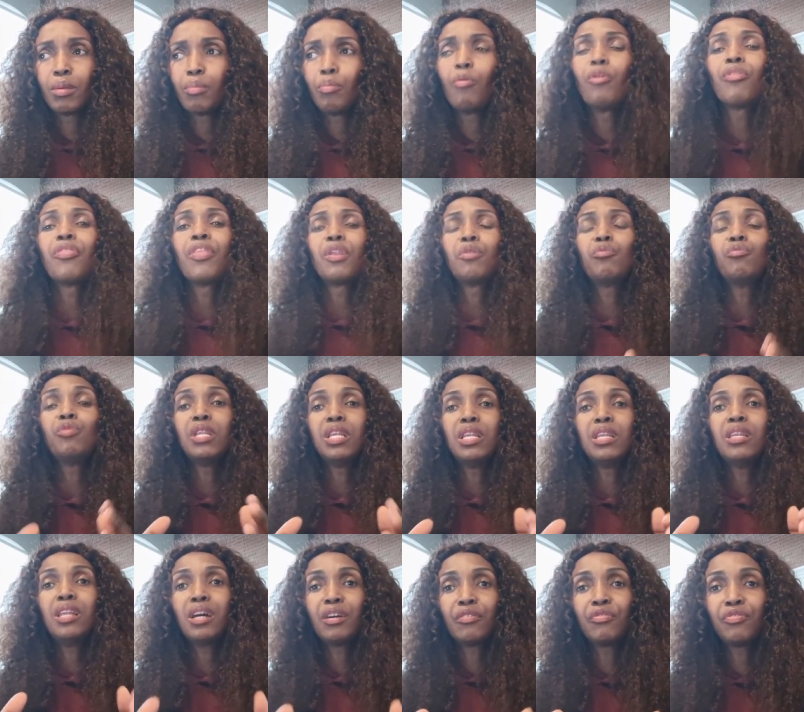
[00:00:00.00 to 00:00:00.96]
more than we
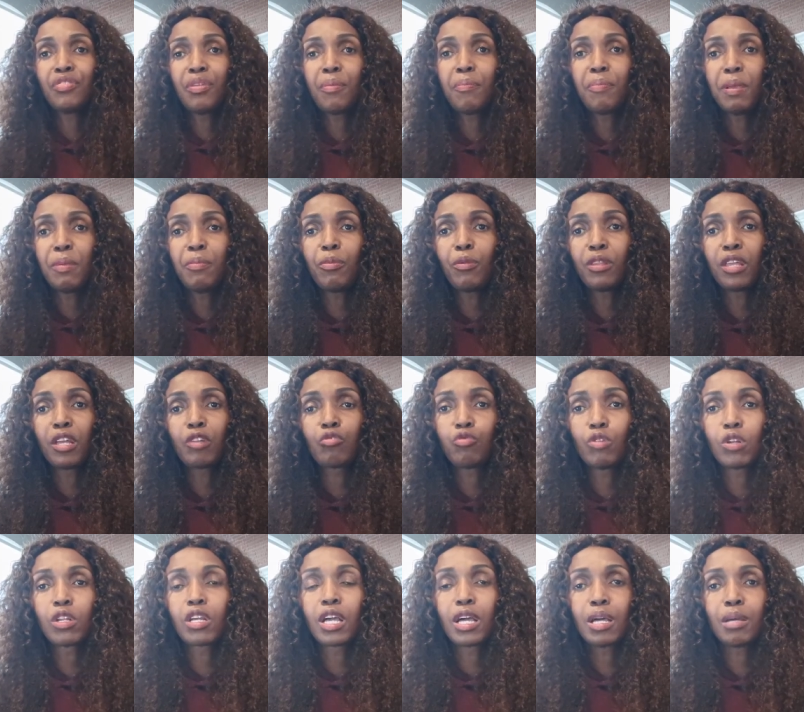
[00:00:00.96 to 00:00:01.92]
love the people that
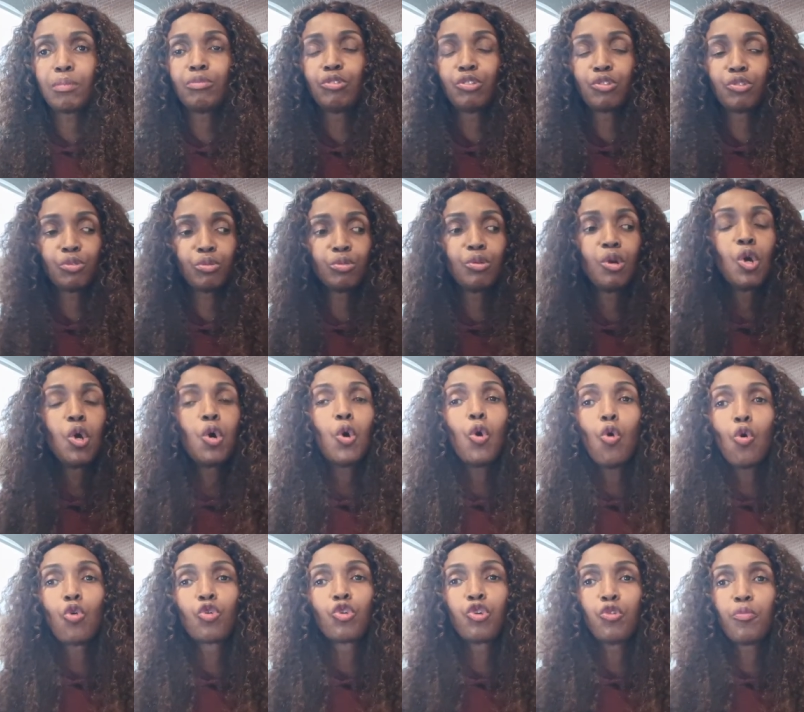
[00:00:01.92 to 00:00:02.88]
will come to
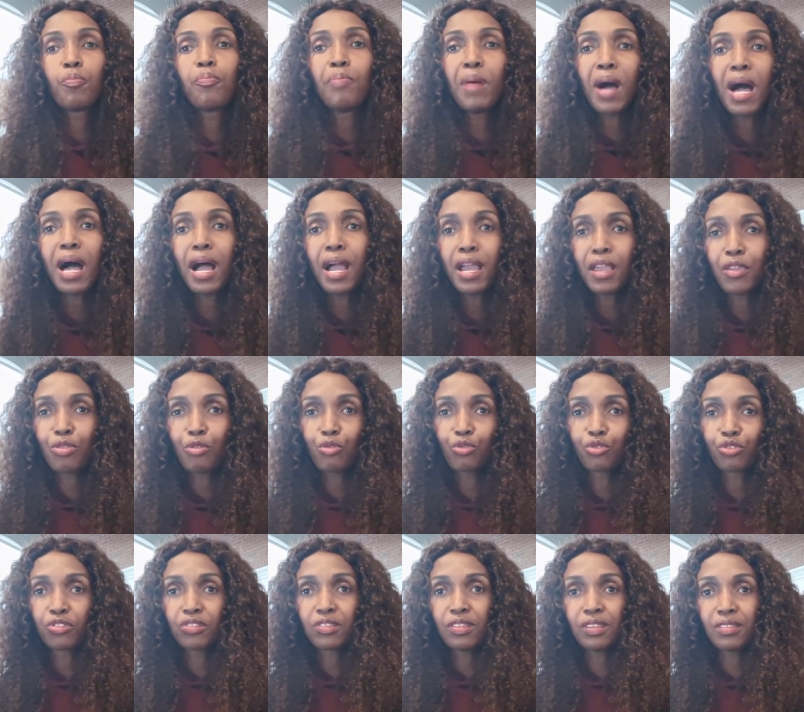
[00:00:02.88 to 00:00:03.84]
occupy
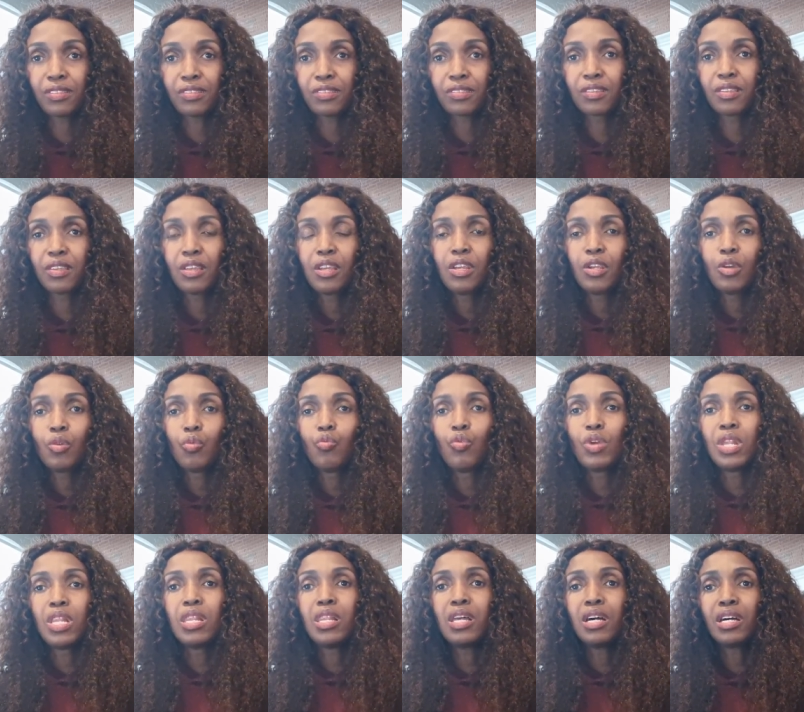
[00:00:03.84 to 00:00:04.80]
those seats.
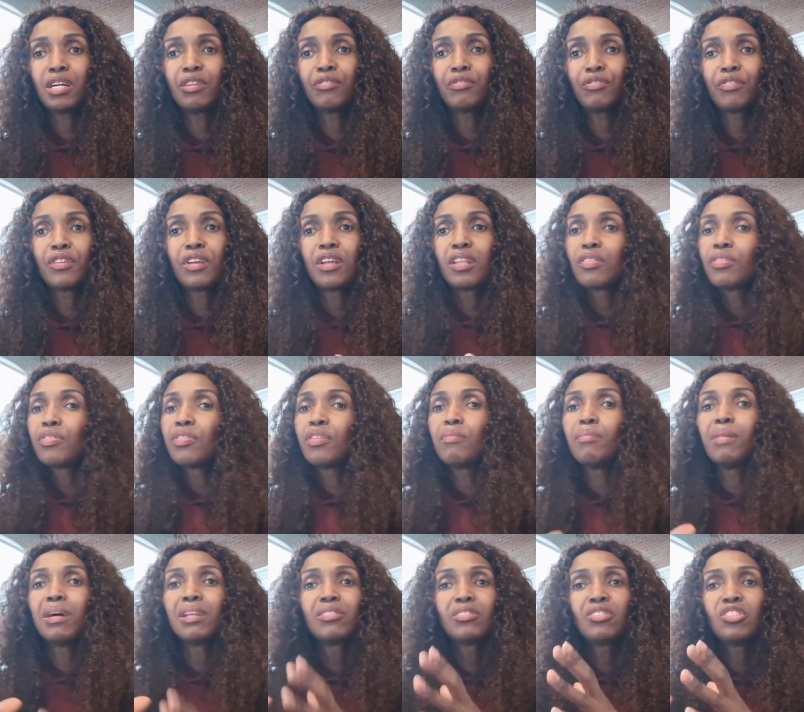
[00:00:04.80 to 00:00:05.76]
We love the
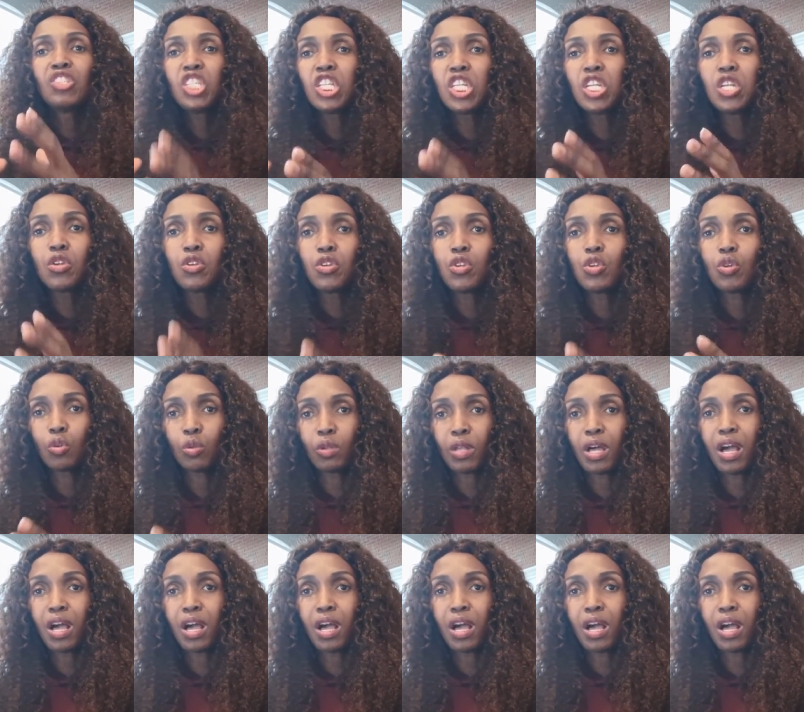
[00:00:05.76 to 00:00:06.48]
material